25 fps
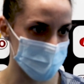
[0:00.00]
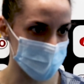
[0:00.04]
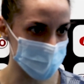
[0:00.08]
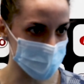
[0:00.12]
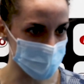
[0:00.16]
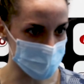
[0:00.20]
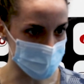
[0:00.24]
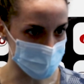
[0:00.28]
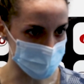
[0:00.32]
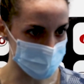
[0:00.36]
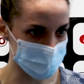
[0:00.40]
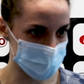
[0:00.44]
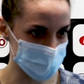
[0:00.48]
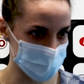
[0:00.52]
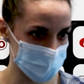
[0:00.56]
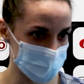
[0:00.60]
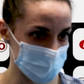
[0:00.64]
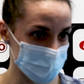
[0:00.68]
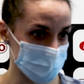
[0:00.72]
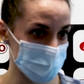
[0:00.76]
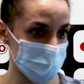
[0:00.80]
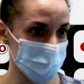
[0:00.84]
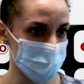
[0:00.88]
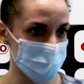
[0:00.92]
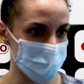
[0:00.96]
being
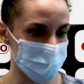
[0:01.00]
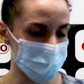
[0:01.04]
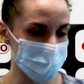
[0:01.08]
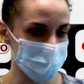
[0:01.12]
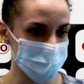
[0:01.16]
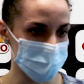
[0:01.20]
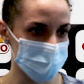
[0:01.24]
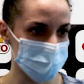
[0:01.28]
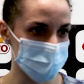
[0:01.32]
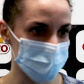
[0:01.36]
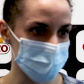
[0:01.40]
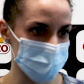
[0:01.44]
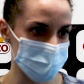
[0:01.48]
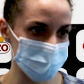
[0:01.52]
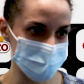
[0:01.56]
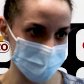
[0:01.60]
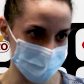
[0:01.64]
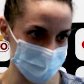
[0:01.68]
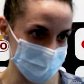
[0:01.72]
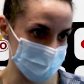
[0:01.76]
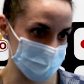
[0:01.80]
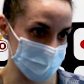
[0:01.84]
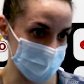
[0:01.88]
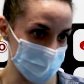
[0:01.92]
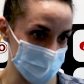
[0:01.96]
competitive on court
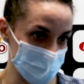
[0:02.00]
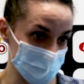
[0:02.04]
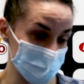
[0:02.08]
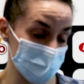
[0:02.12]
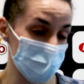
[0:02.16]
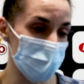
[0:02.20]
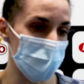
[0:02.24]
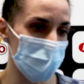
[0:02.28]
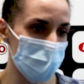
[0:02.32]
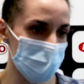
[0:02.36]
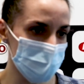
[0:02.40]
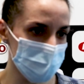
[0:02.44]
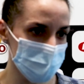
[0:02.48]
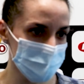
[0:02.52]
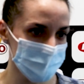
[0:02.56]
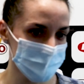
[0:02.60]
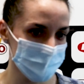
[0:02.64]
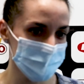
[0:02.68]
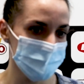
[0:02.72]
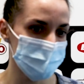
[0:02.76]
is the goal.